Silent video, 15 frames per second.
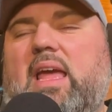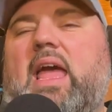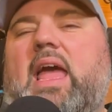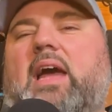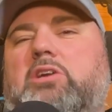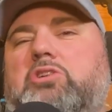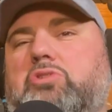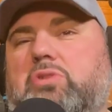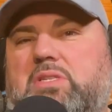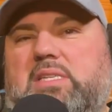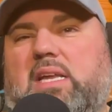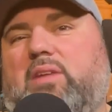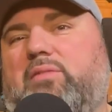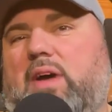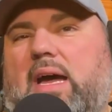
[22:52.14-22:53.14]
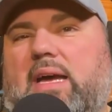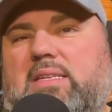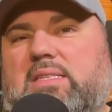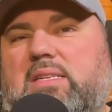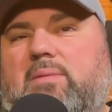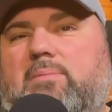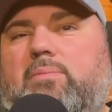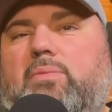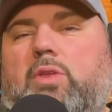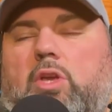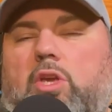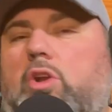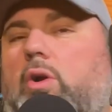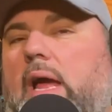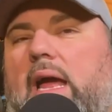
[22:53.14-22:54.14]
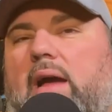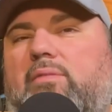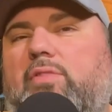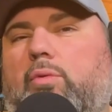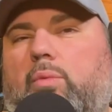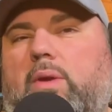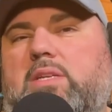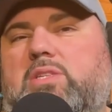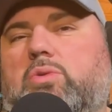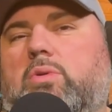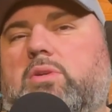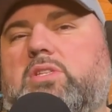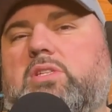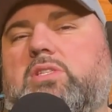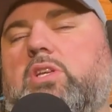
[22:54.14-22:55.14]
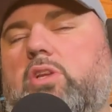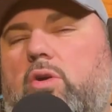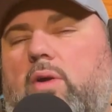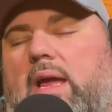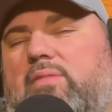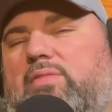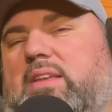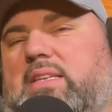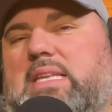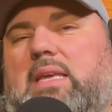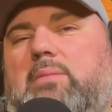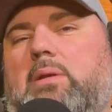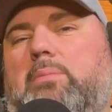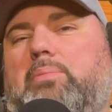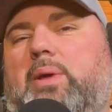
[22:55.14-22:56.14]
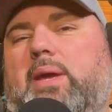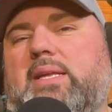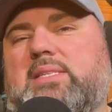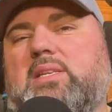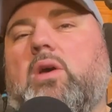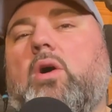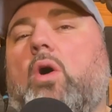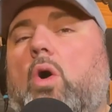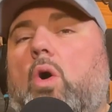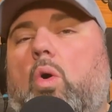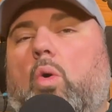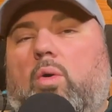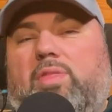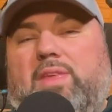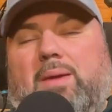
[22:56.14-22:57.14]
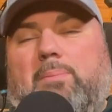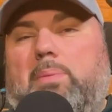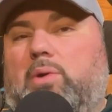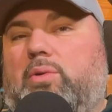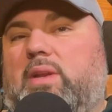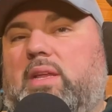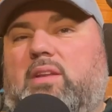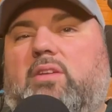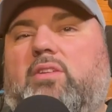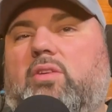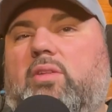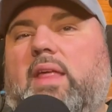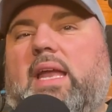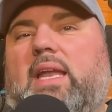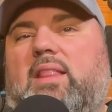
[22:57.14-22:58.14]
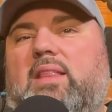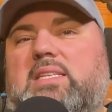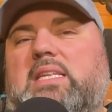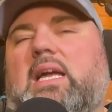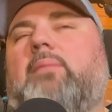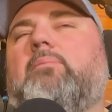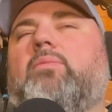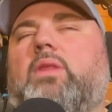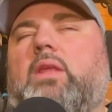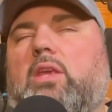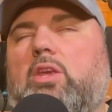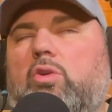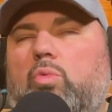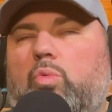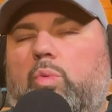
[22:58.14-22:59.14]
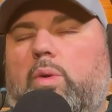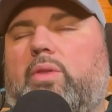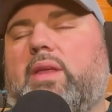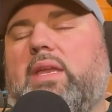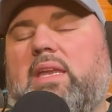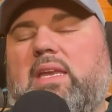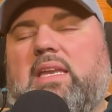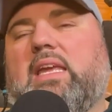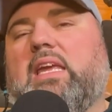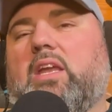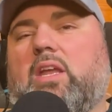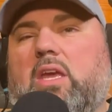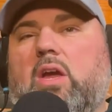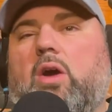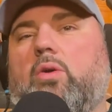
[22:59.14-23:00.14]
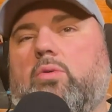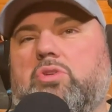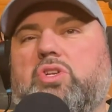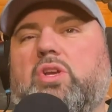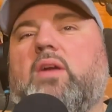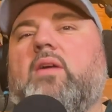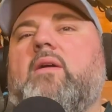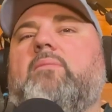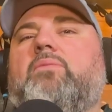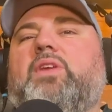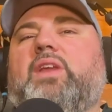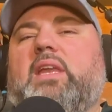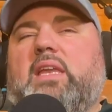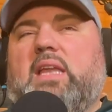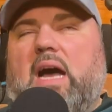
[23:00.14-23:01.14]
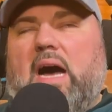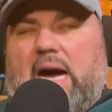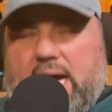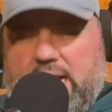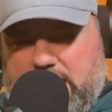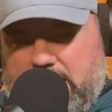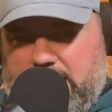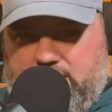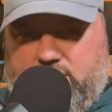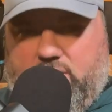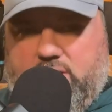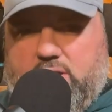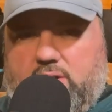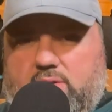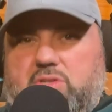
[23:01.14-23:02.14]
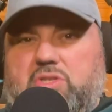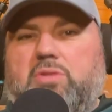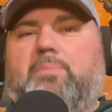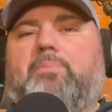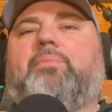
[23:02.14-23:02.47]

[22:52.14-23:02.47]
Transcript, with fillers: extra set of eyes. You don't have the resources. You don't have the team in place or the ability to do that at this time. You really need to get a coach. You need to hire a coach,